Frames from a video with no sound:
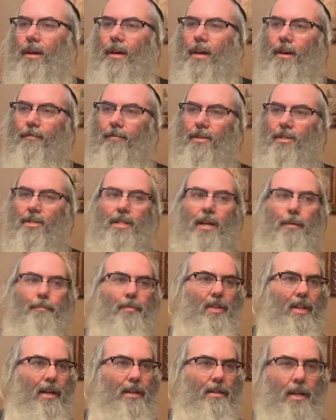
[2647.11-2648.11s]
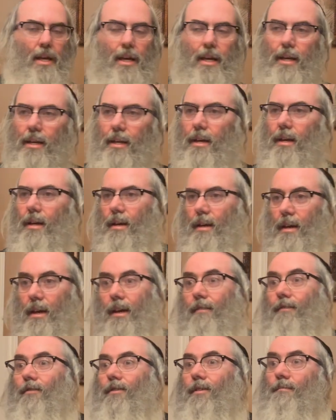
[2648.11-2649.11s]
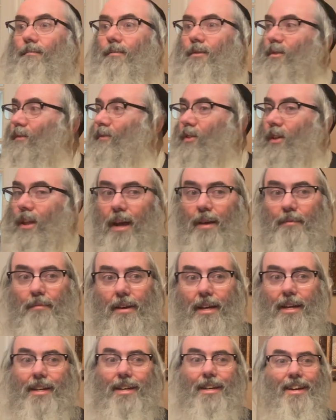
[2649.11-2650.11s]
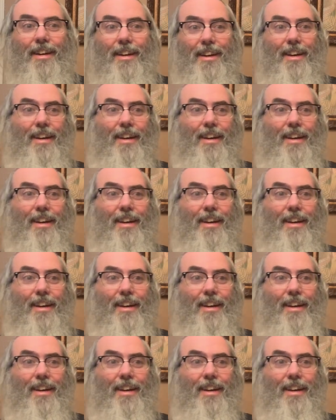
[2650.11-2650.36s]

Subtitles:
every step that I take, every move that I make,